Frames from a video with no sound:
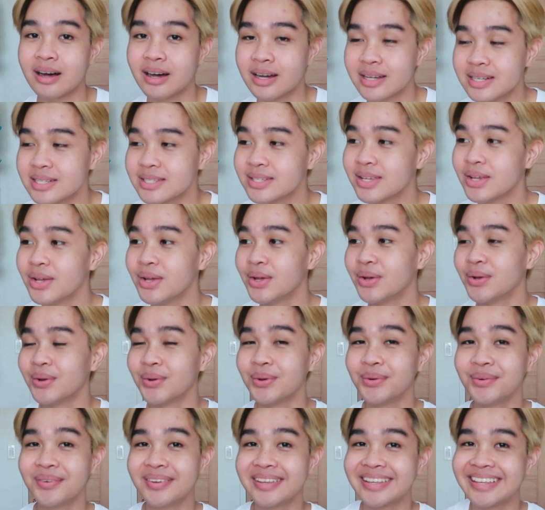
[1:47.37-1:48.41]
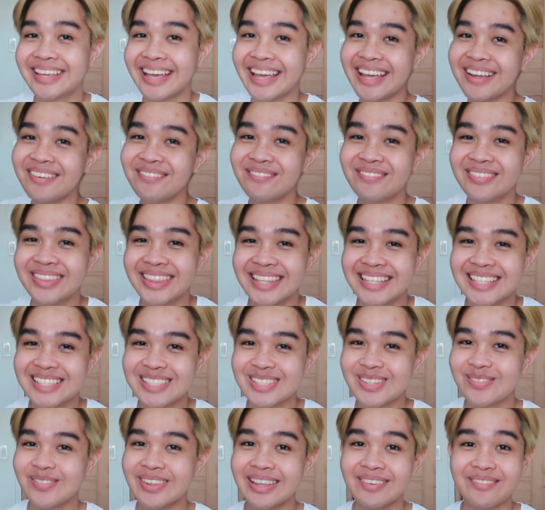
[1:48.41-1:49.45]
aunts who gave
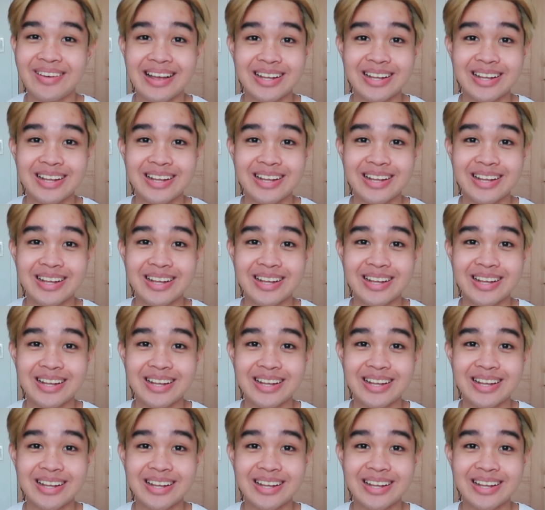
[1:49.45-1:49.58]
these to me.